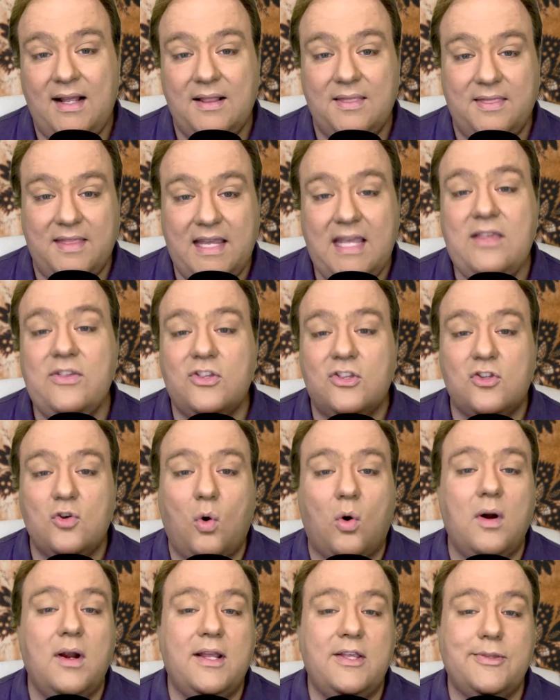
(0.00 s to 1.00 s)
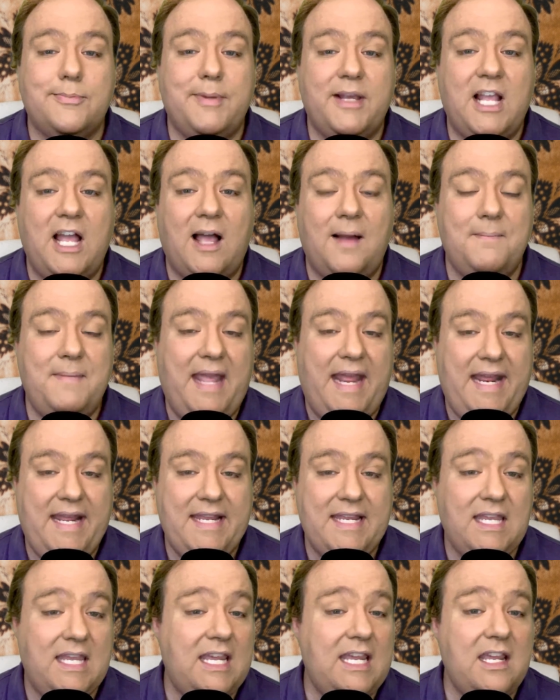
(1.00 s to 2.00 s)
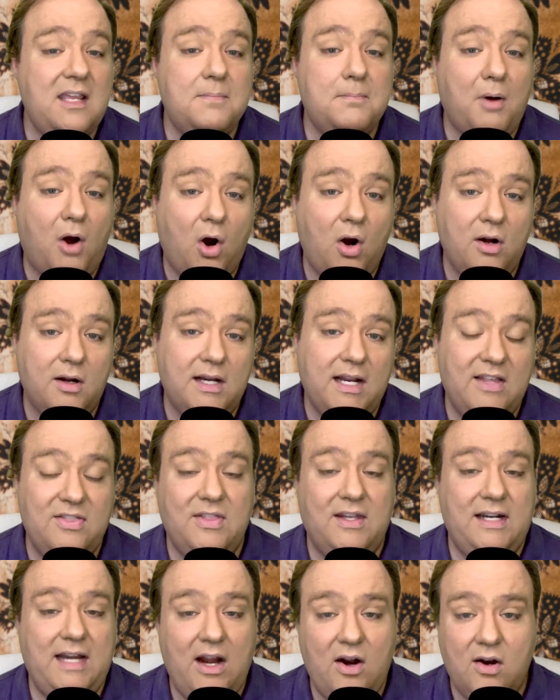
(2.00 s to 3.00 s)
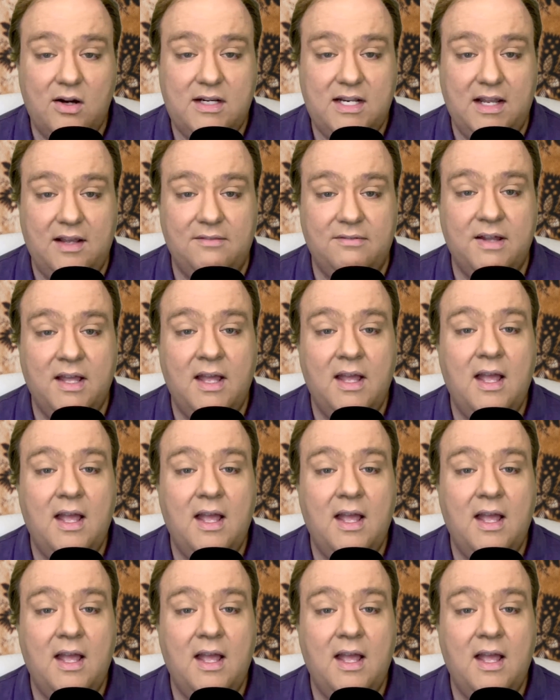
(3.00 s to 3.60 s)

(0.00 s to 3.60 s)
these stories become a key part in the narrative